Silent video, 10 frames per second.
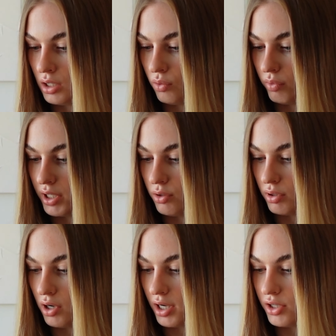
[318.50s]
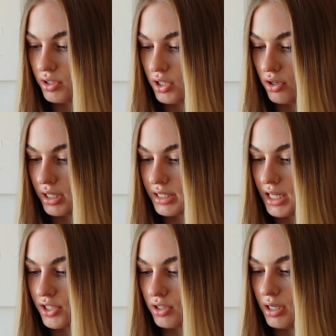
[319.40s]
when you are not using your
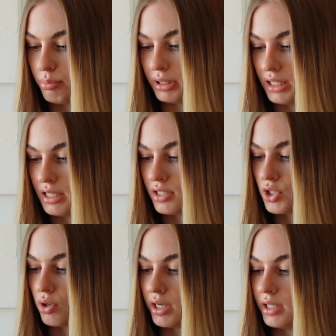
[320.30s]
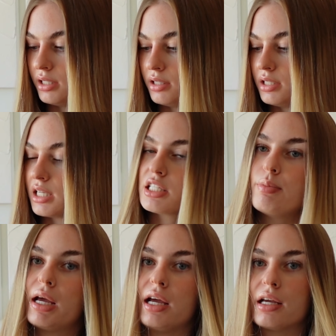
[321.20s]
accessory, please store it in the dust
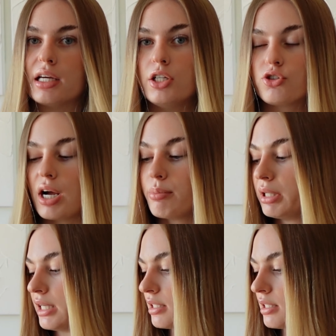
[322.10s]
bag in a dry place.